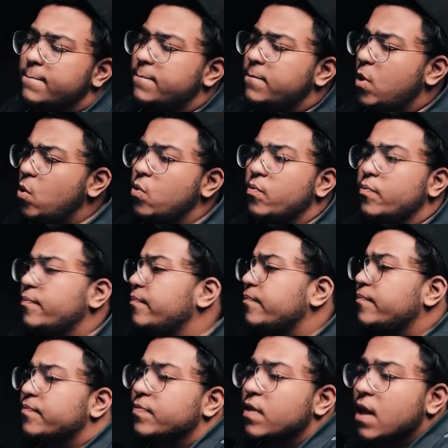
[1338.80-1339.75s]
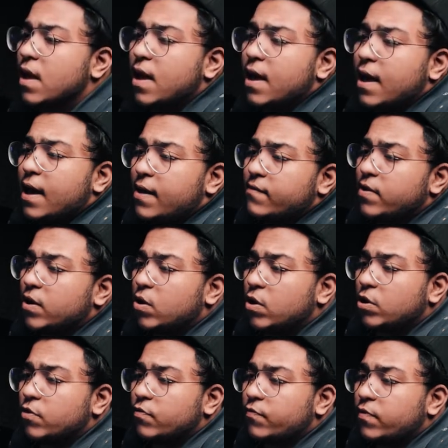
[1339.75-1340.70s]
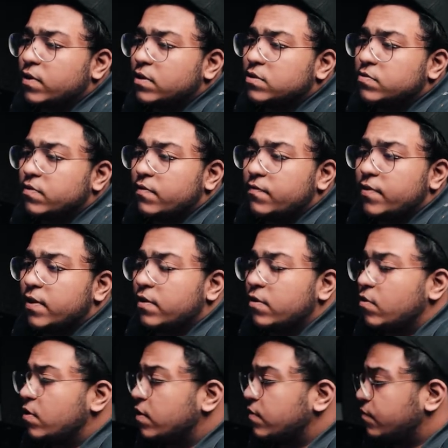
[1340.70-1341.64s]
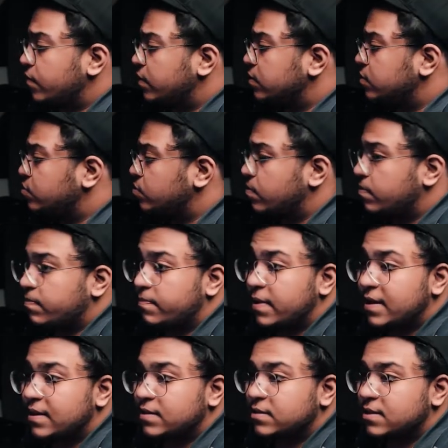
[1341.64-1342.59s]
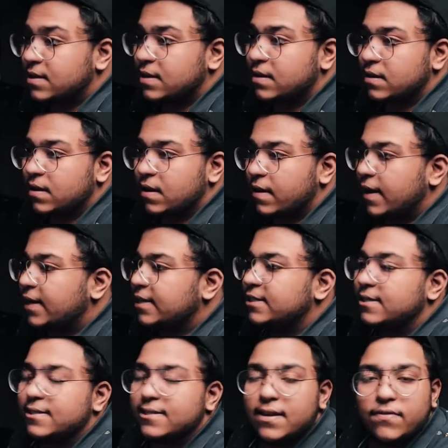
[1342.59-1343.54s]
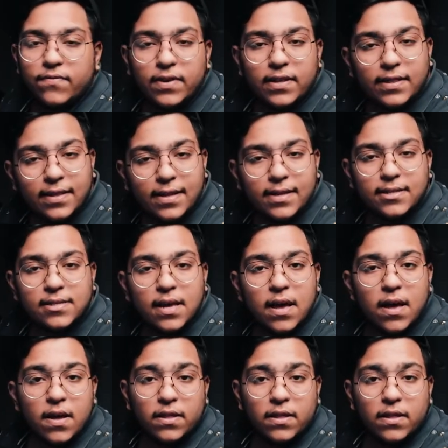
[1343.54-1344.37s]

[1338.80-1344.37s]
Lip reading: Boom. And we are going first to the basic corrections, and in this